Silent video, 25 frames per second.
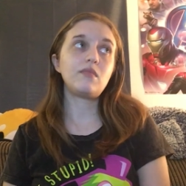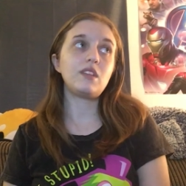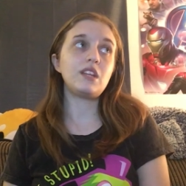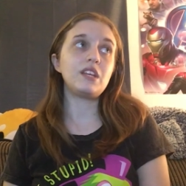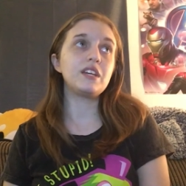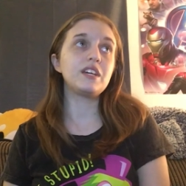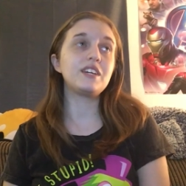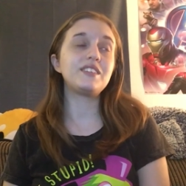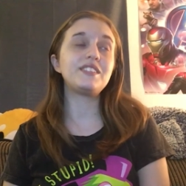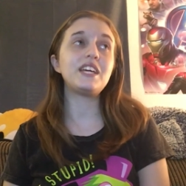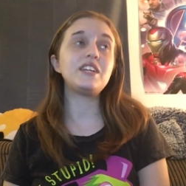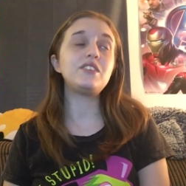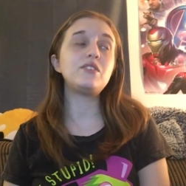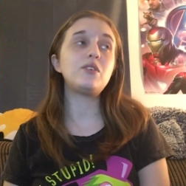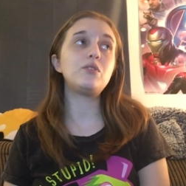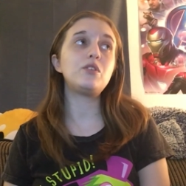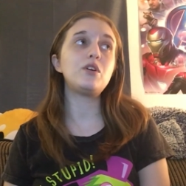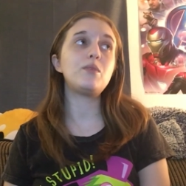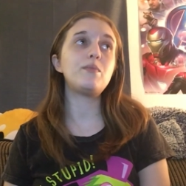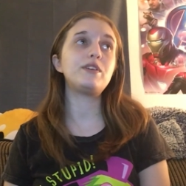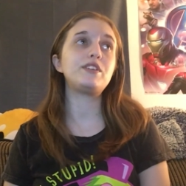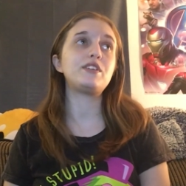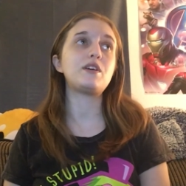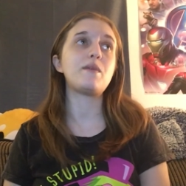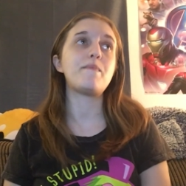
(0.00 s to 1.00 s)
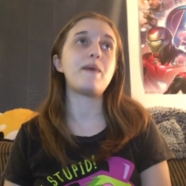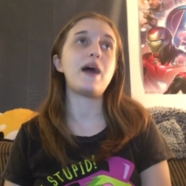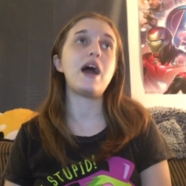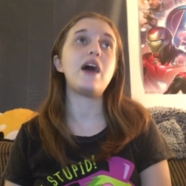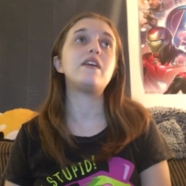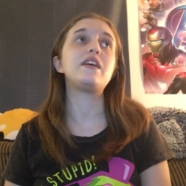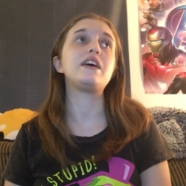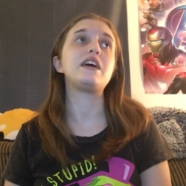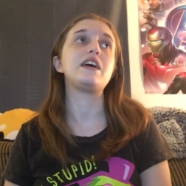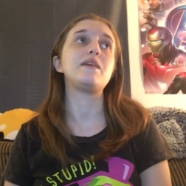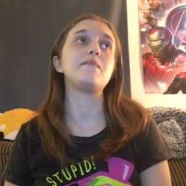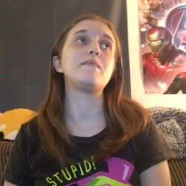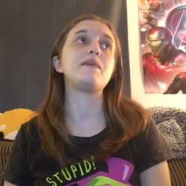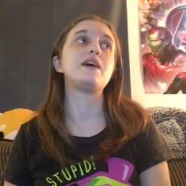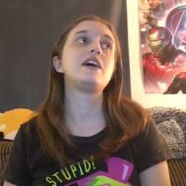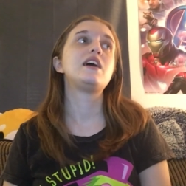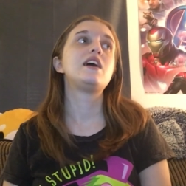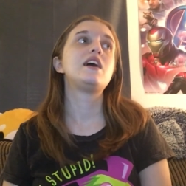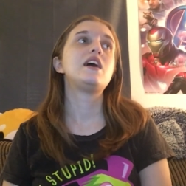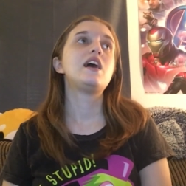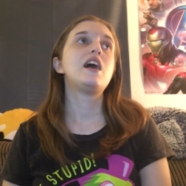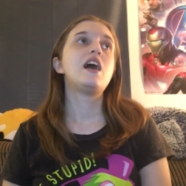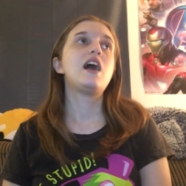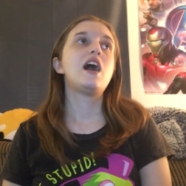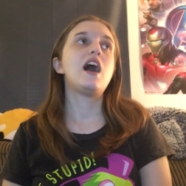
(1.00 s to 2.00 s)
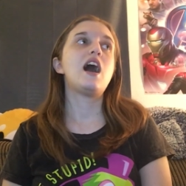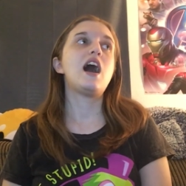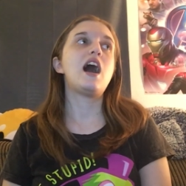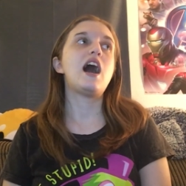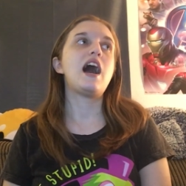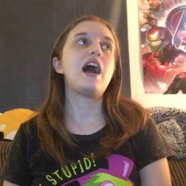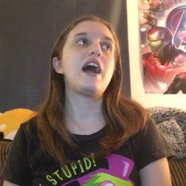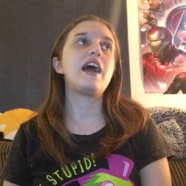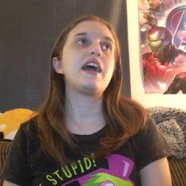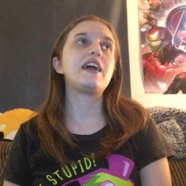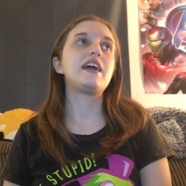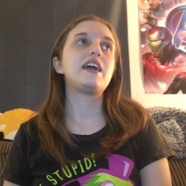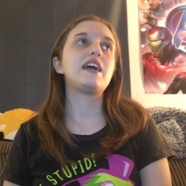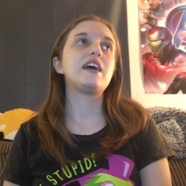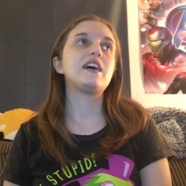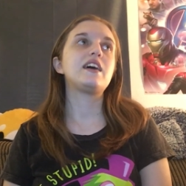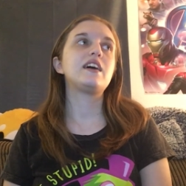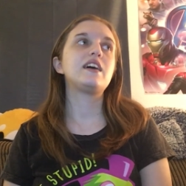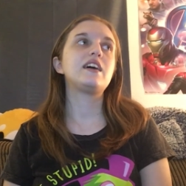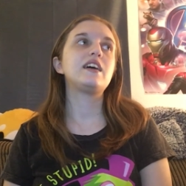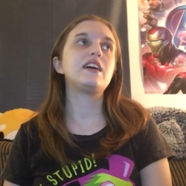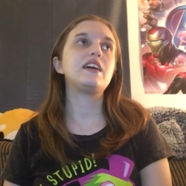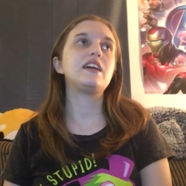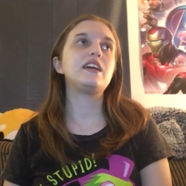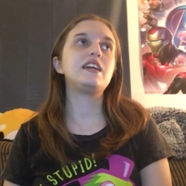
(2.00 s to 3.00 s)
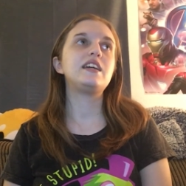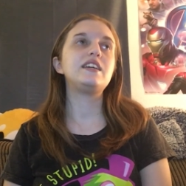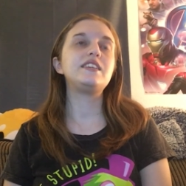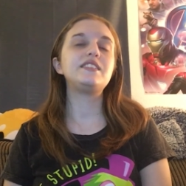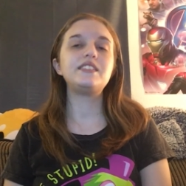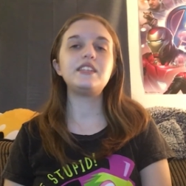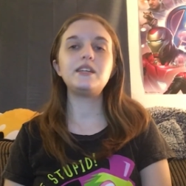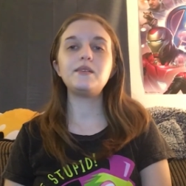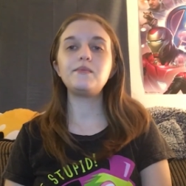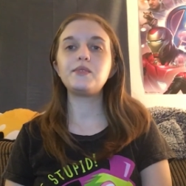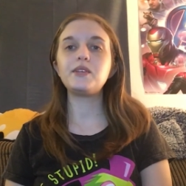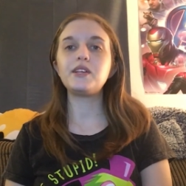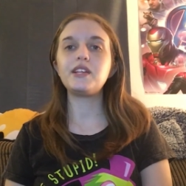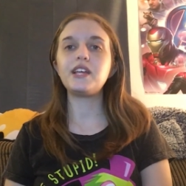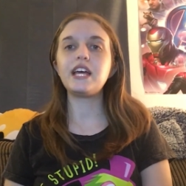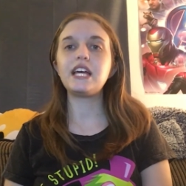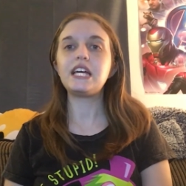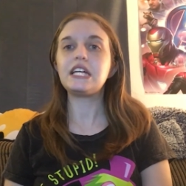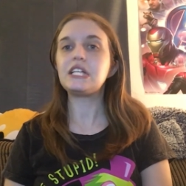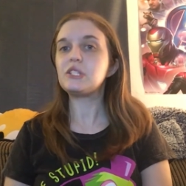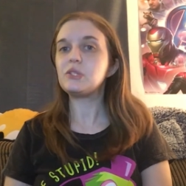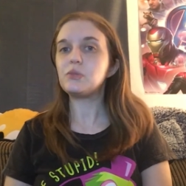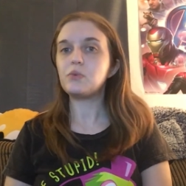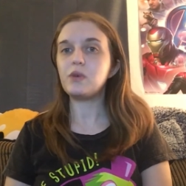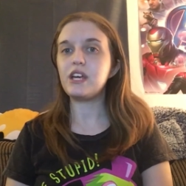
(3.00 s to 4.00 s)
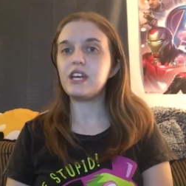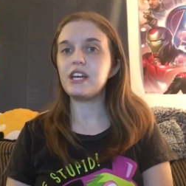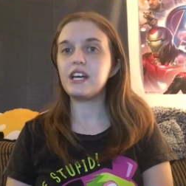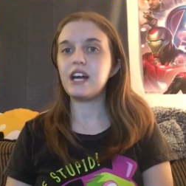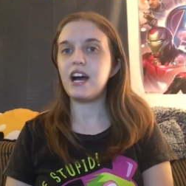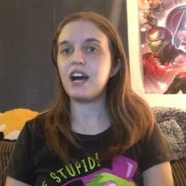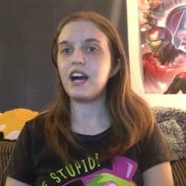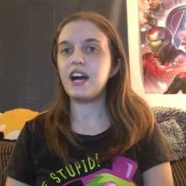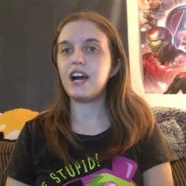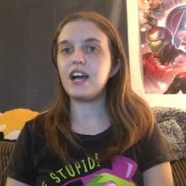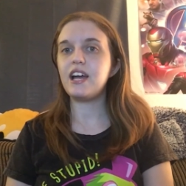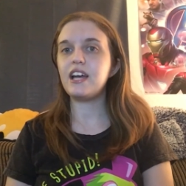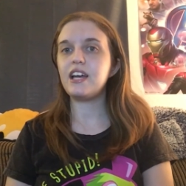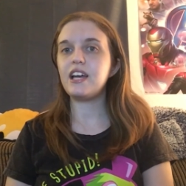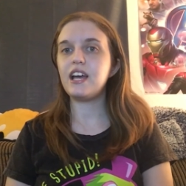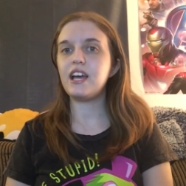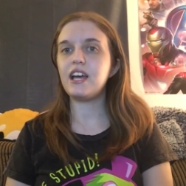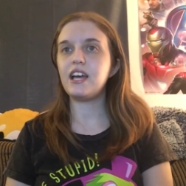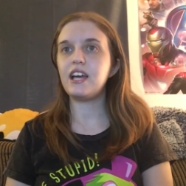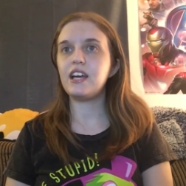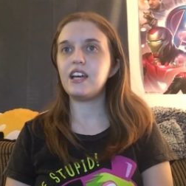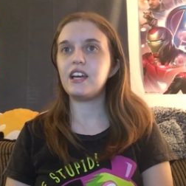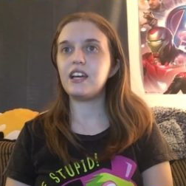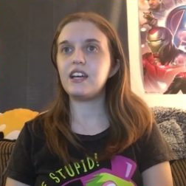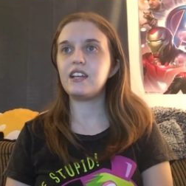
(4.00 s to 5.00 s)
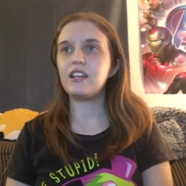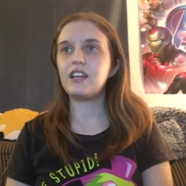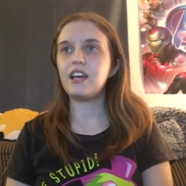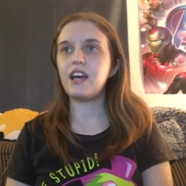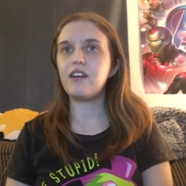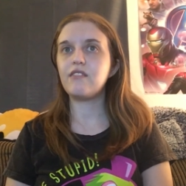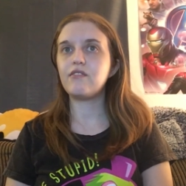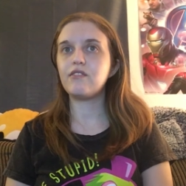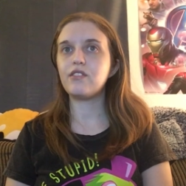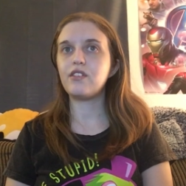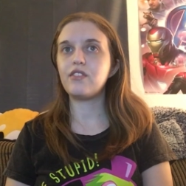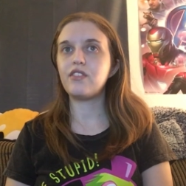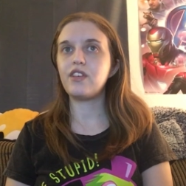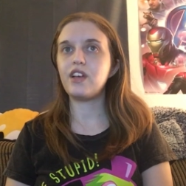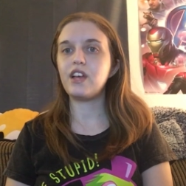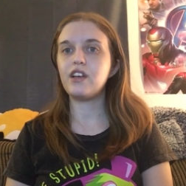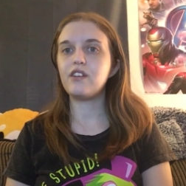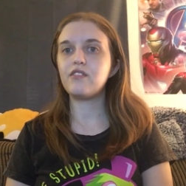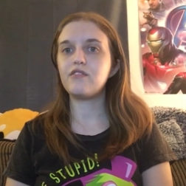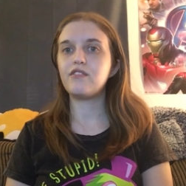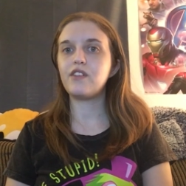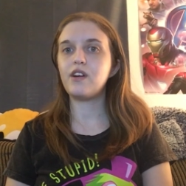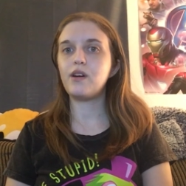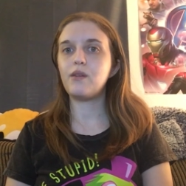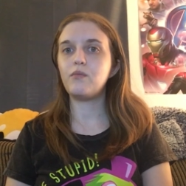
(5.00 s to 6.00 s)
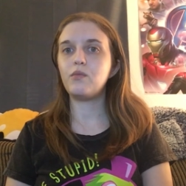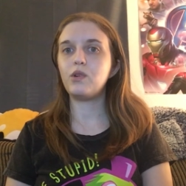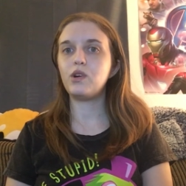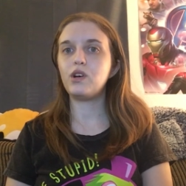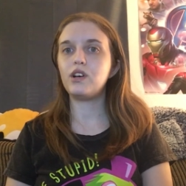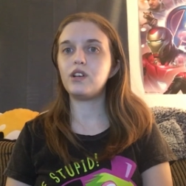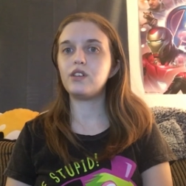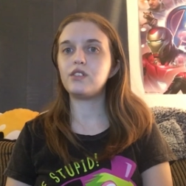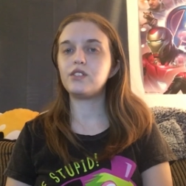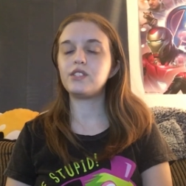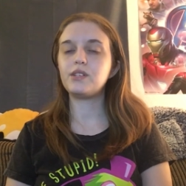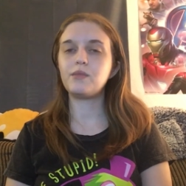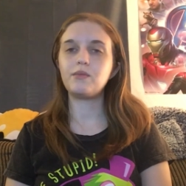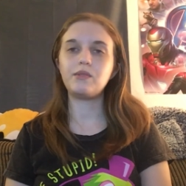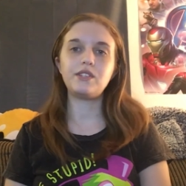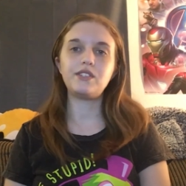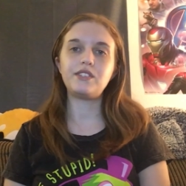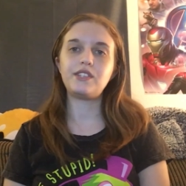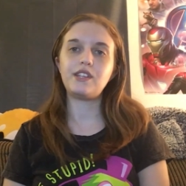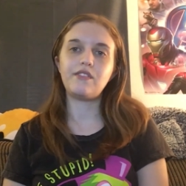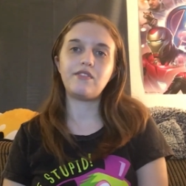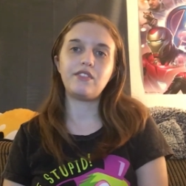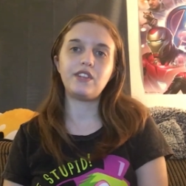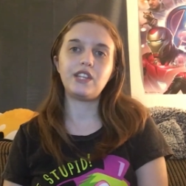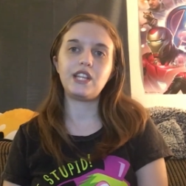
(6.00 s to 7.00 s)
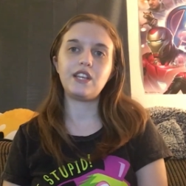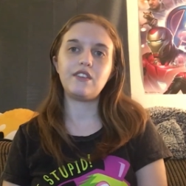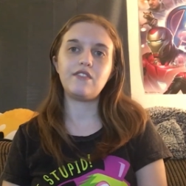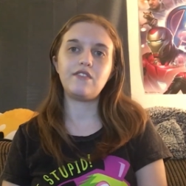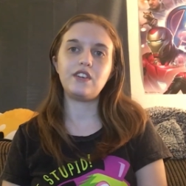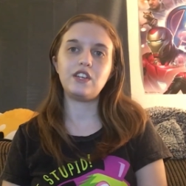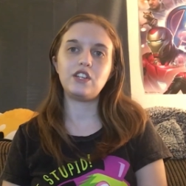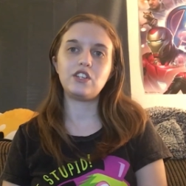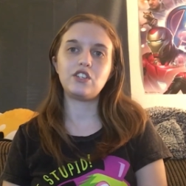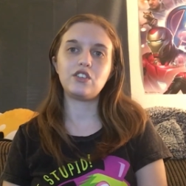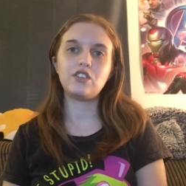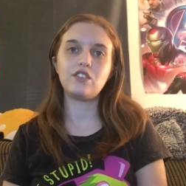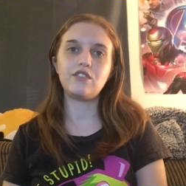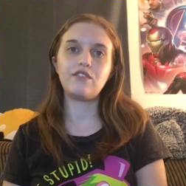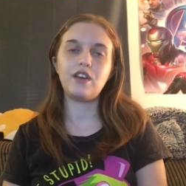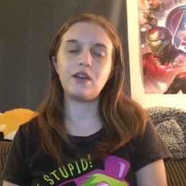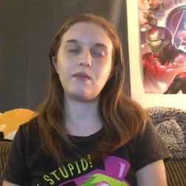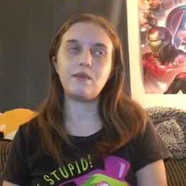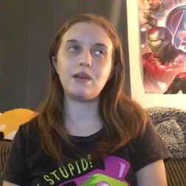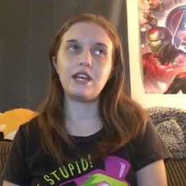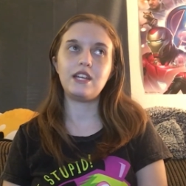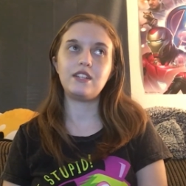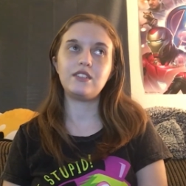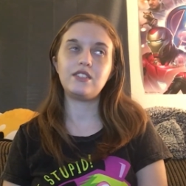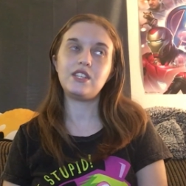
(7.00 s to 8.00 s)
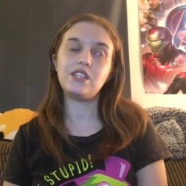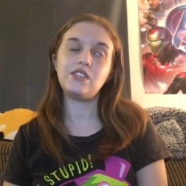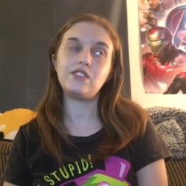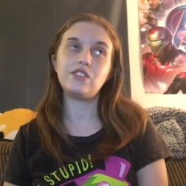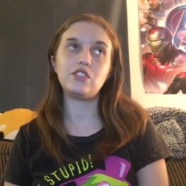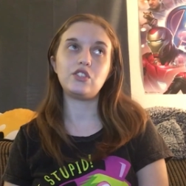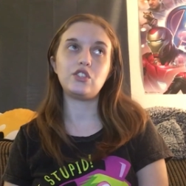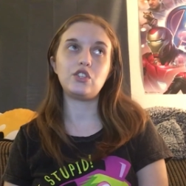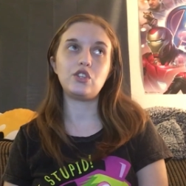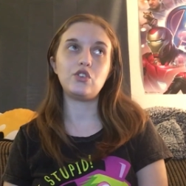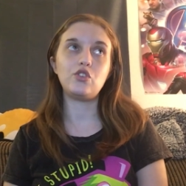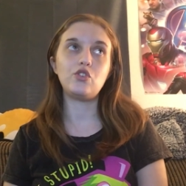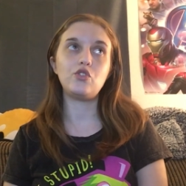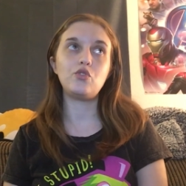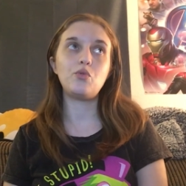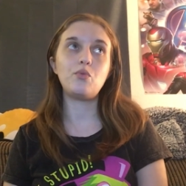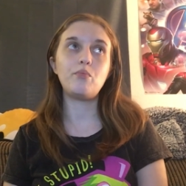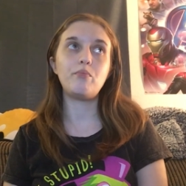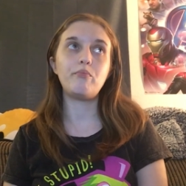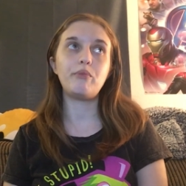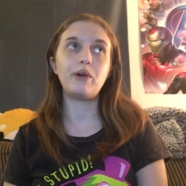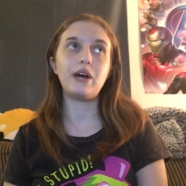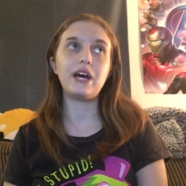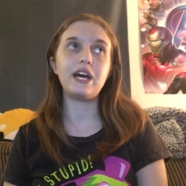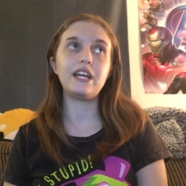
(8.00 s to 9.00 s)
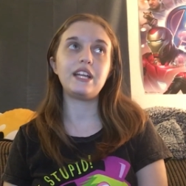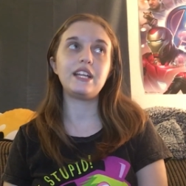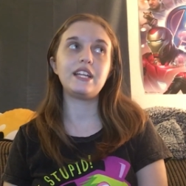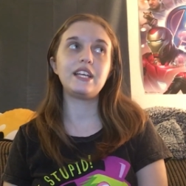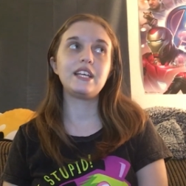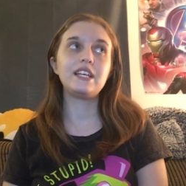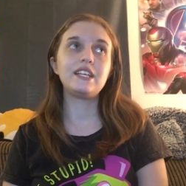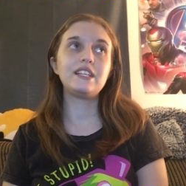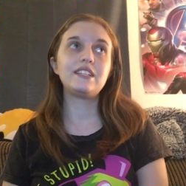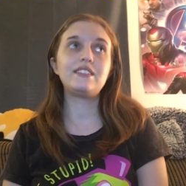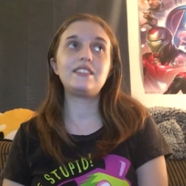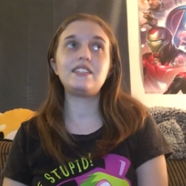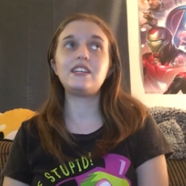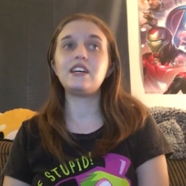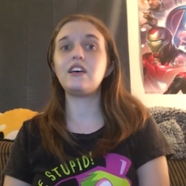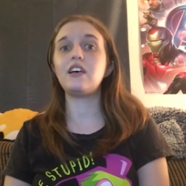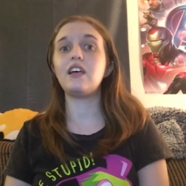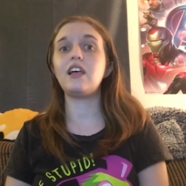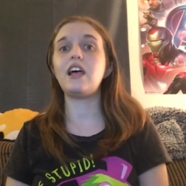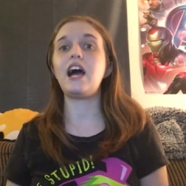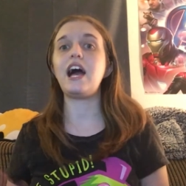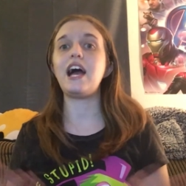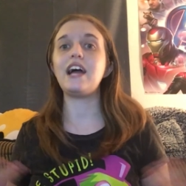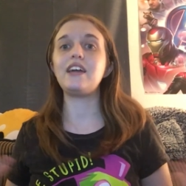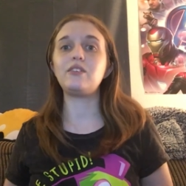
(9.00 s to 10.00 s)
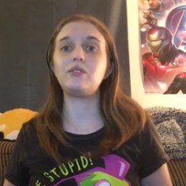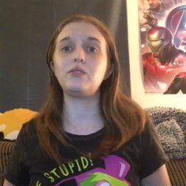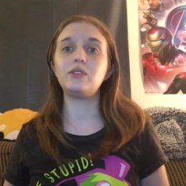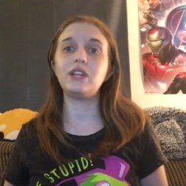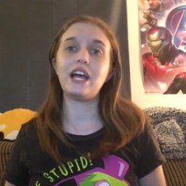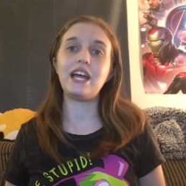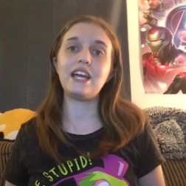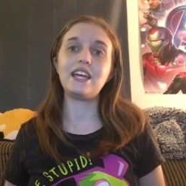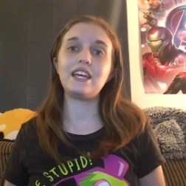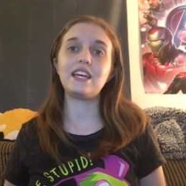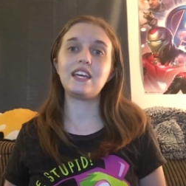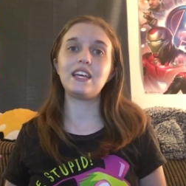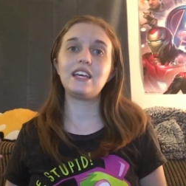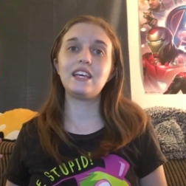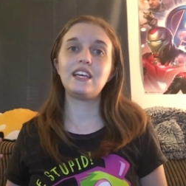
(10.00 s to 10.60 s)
because I don't know much about him. I he seems like a sweet guy and everything from some of the stuff that they featured of him in season two, but still, I don't like